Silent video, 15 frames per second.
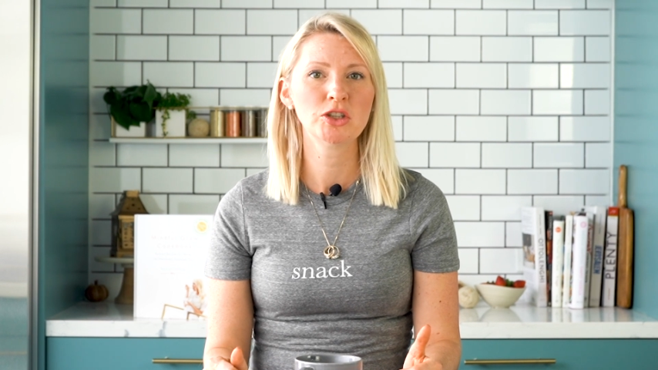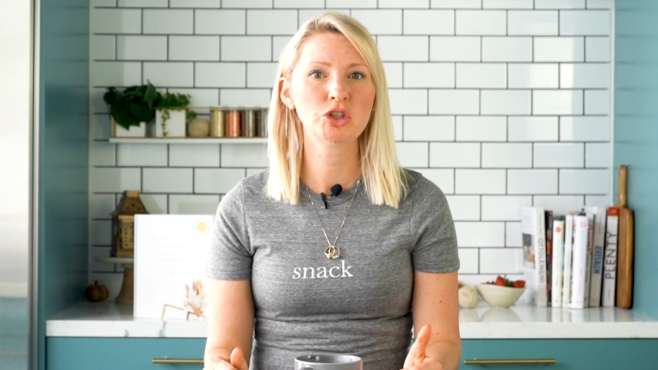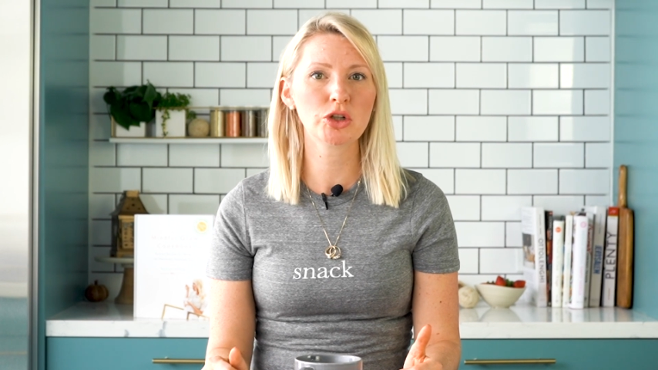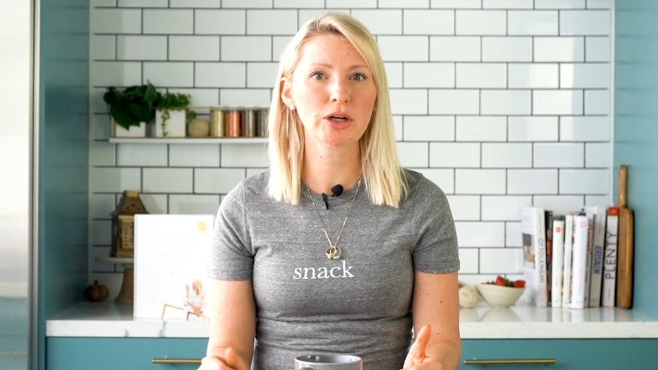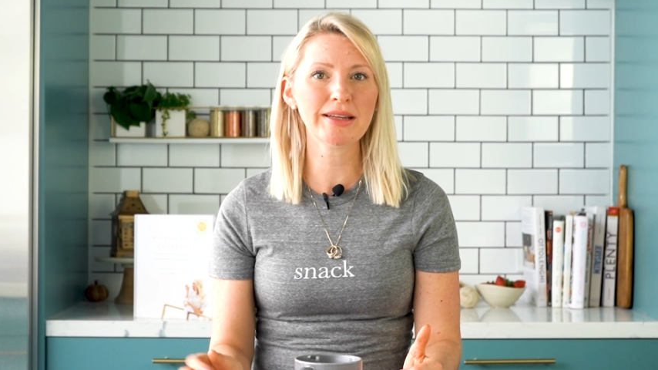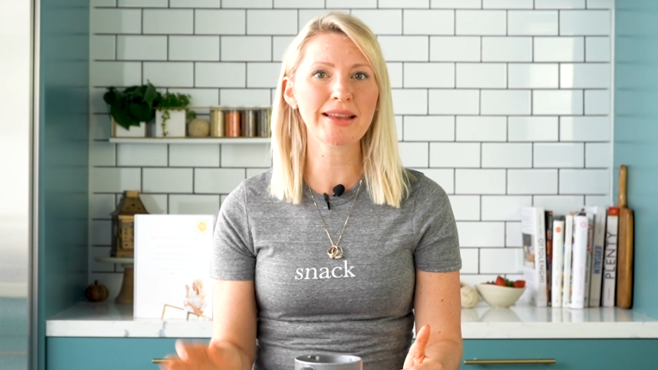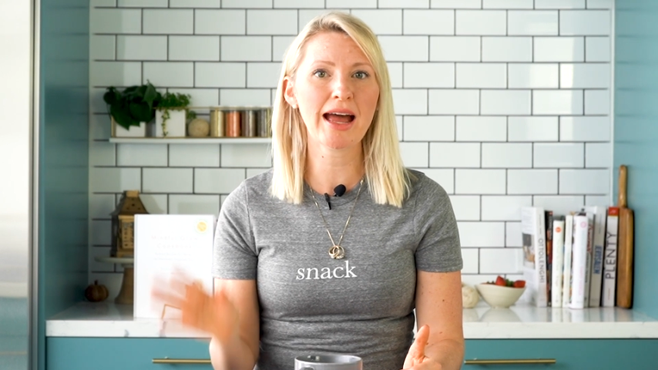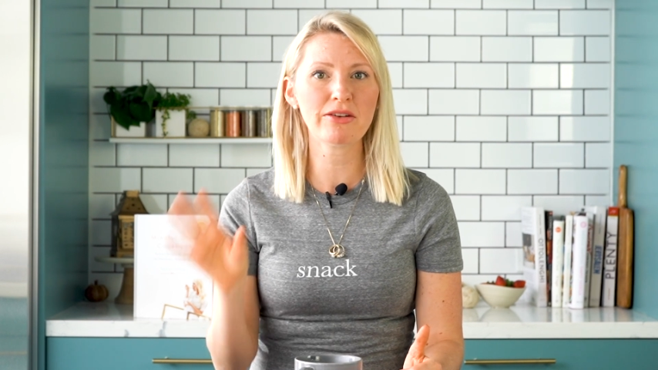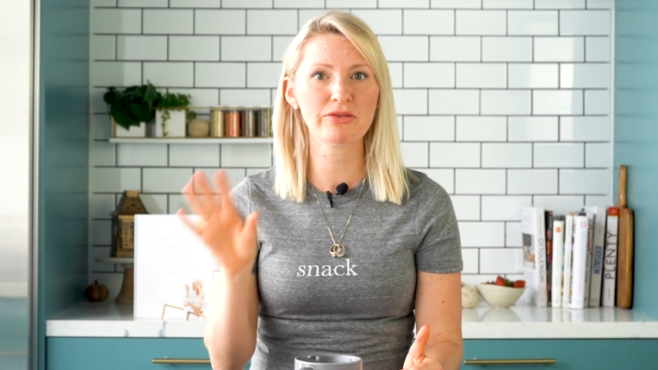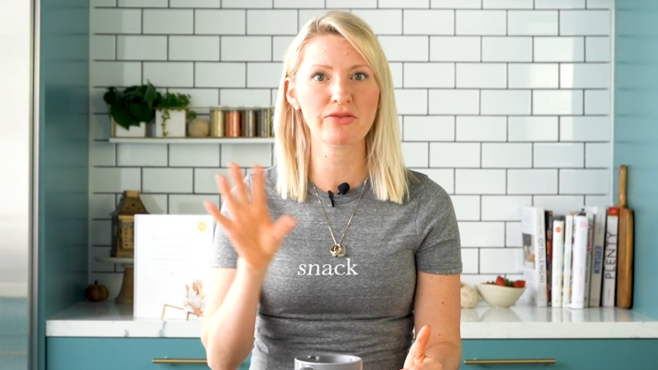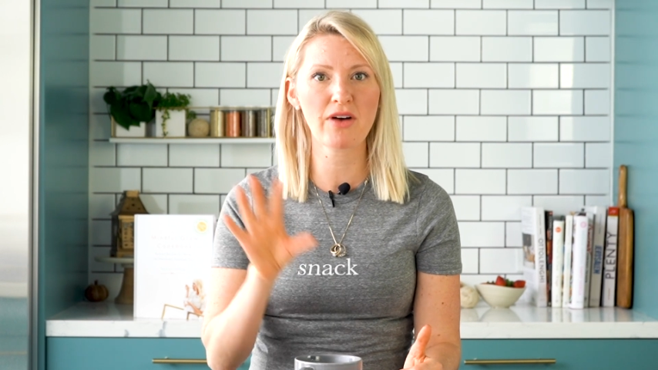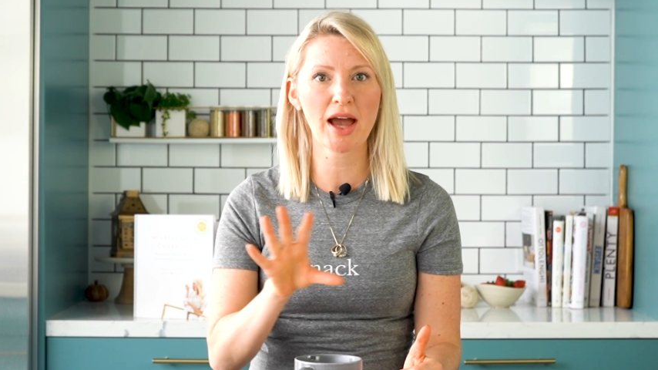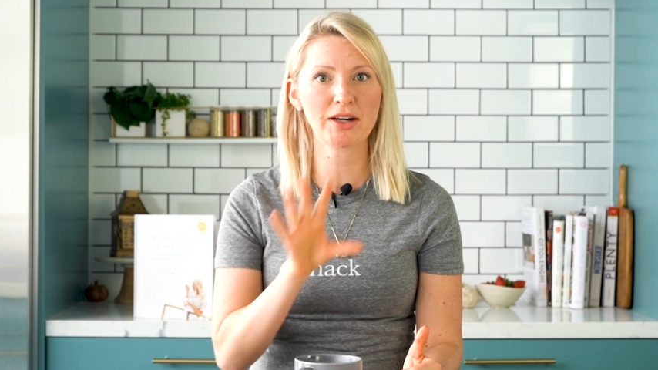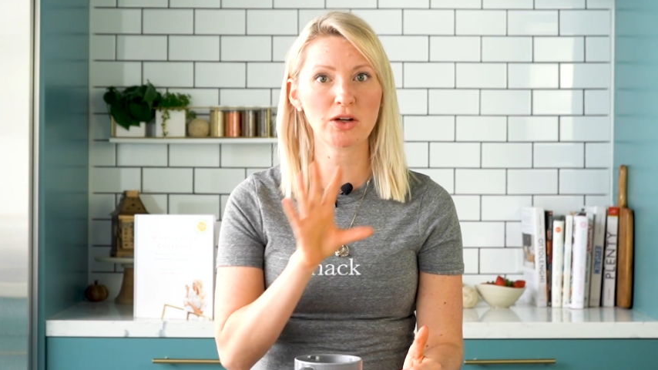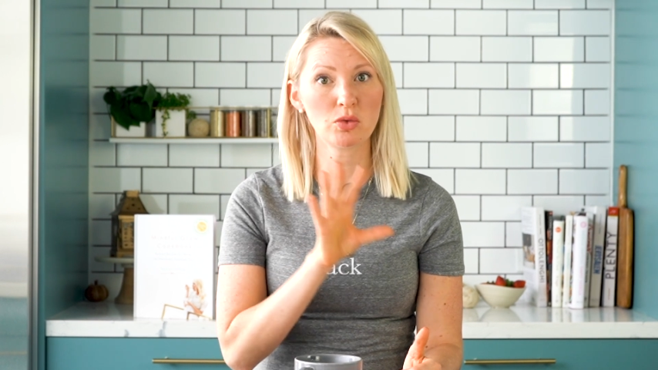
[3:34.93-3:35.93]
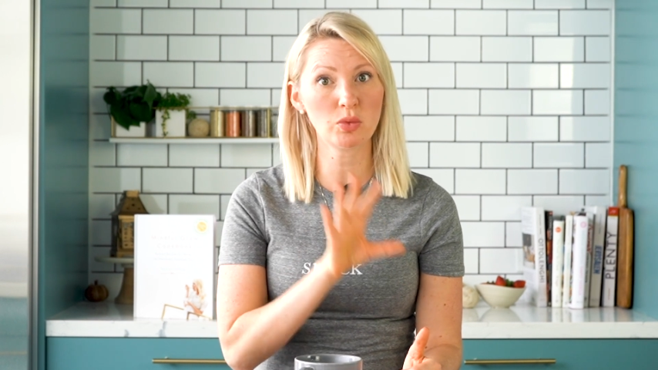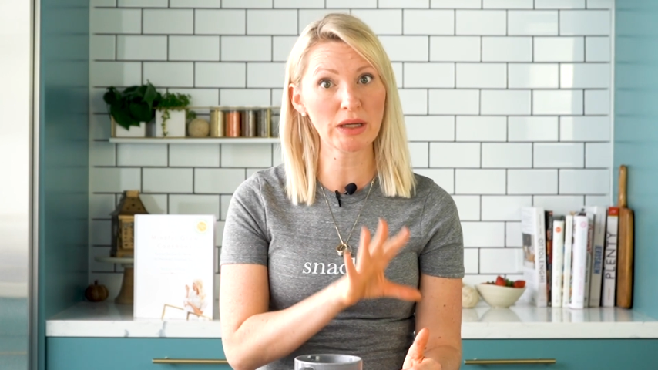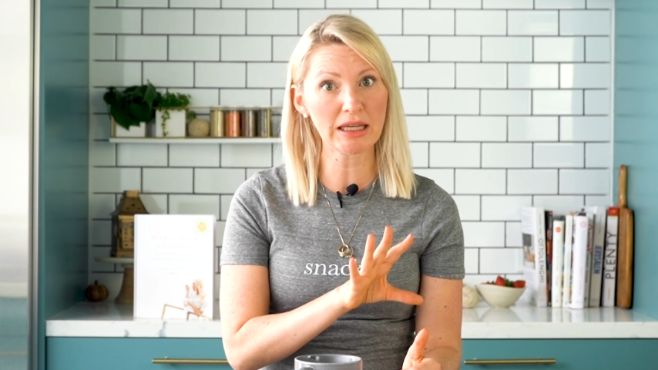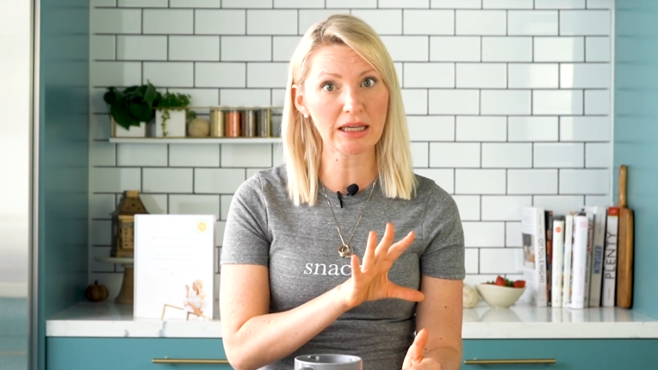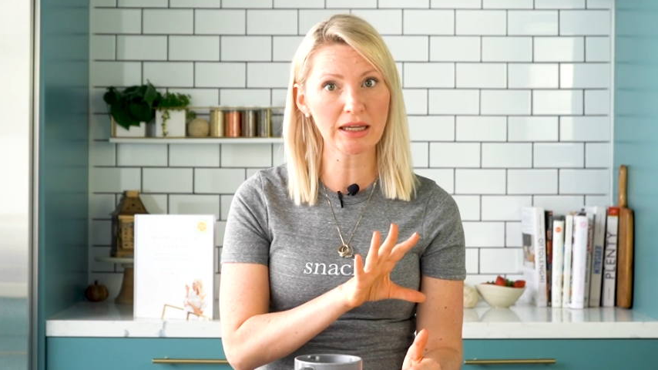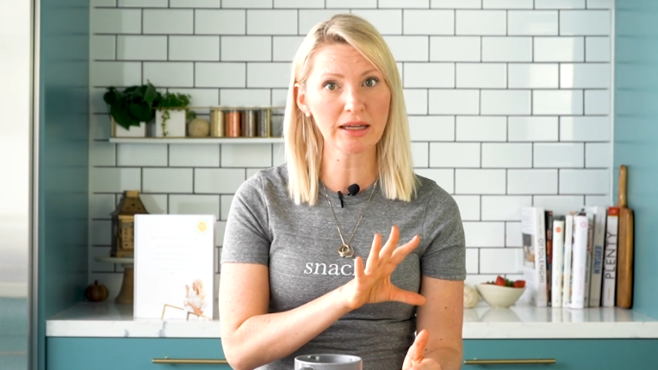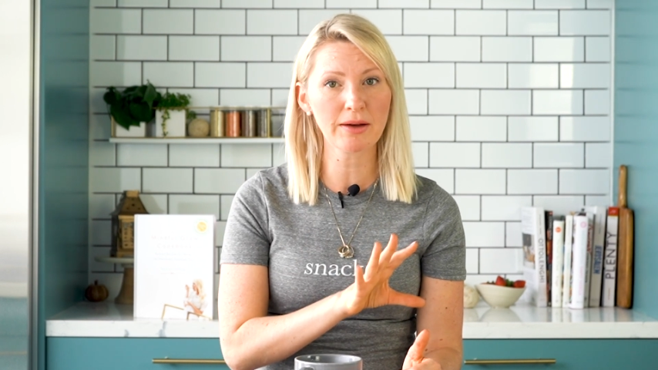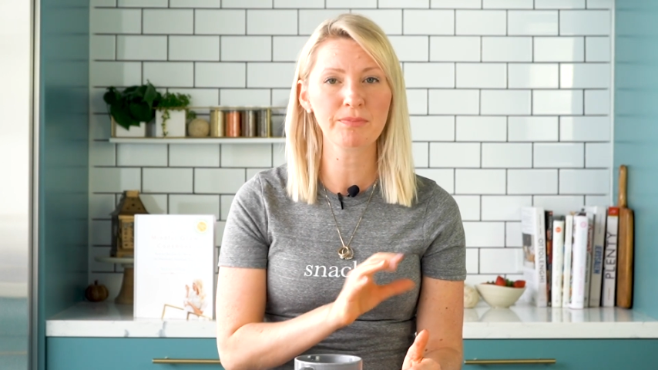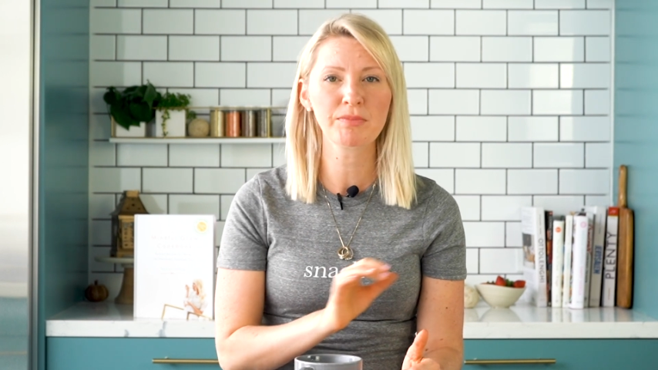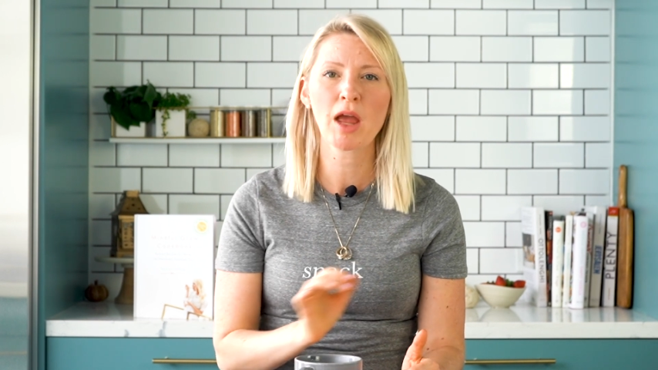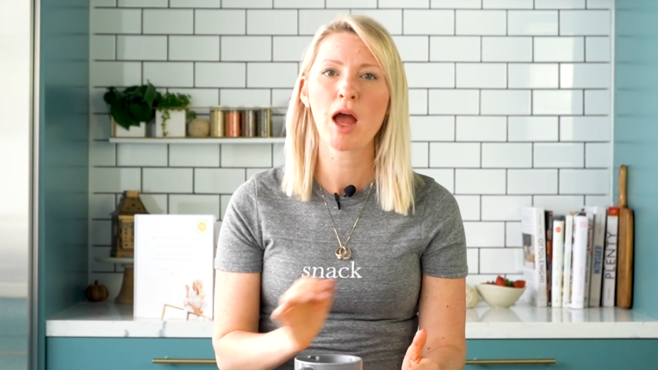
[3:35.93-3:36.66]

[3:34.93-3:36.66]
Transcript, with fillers: during that final week,